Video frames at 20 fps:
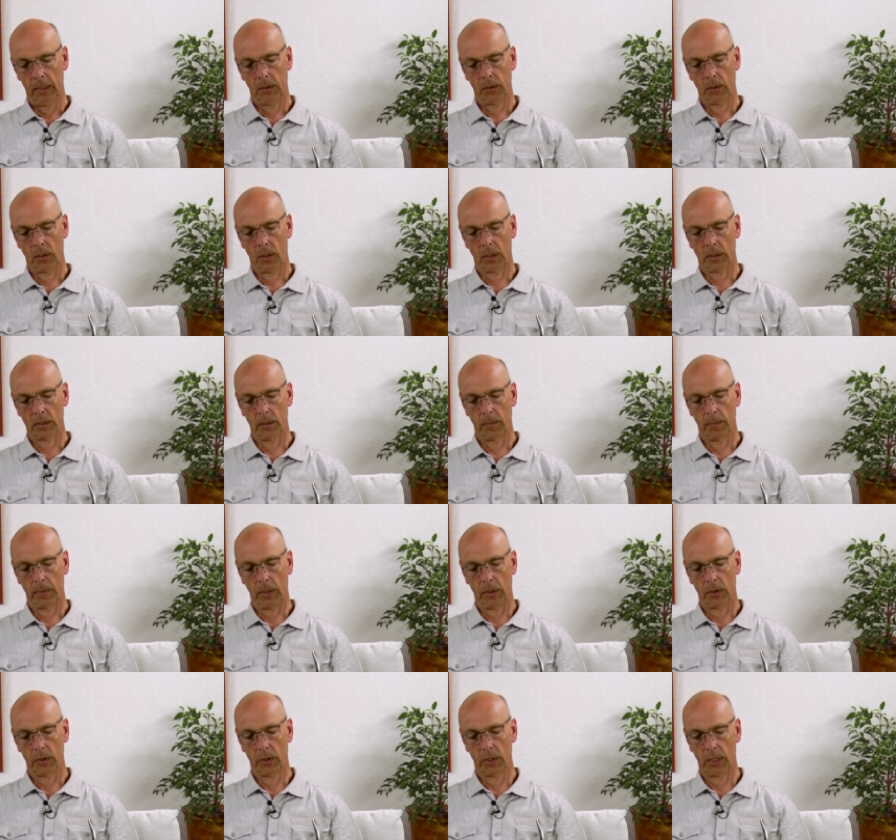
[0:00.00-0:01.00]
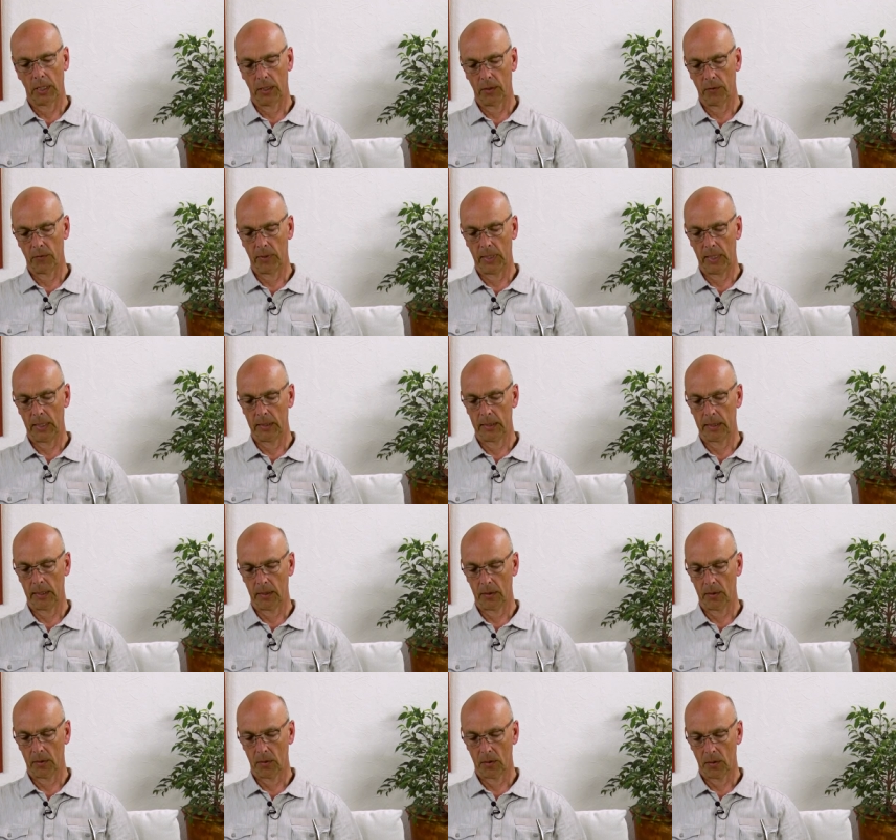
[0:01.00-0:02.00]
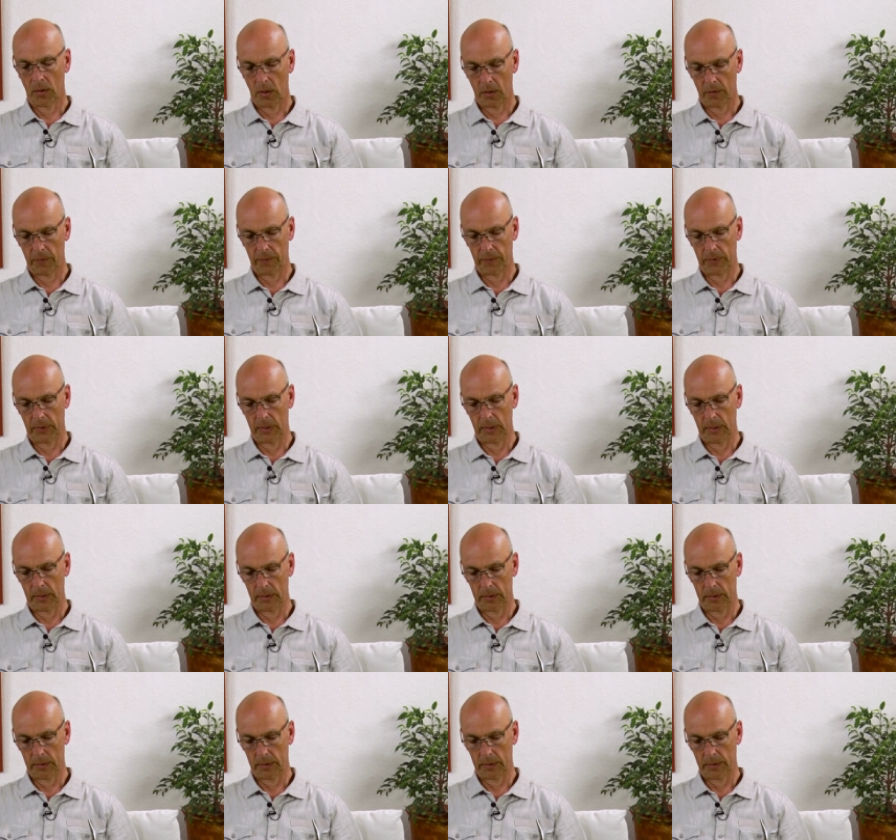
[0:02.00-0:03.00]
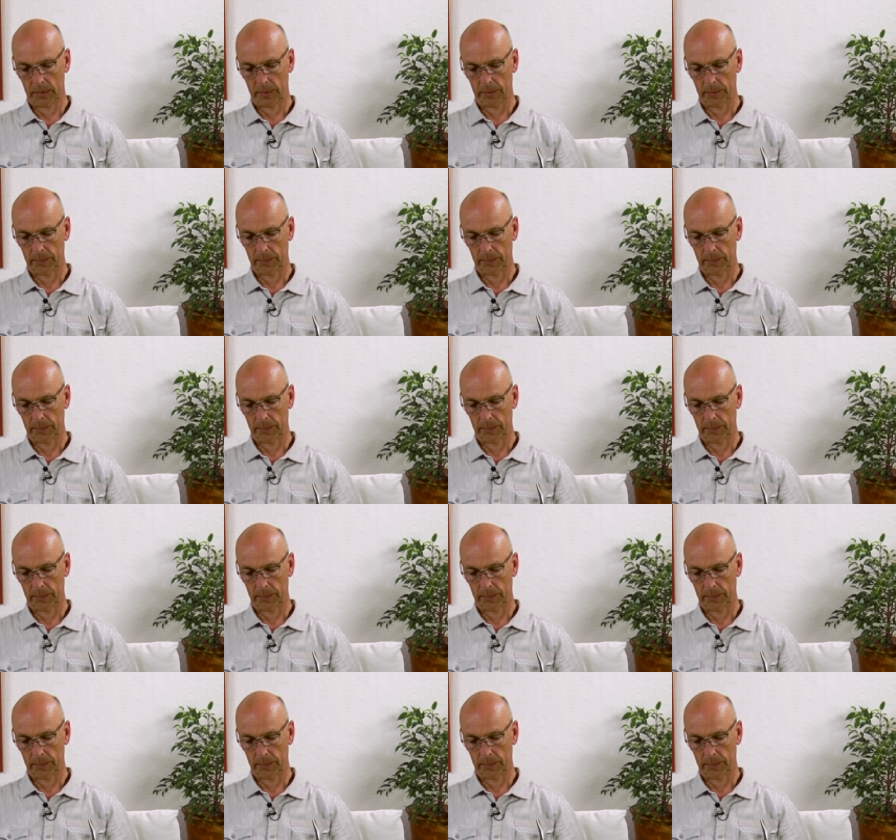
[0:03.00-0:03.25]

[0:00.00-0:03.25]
talks about generating confidence.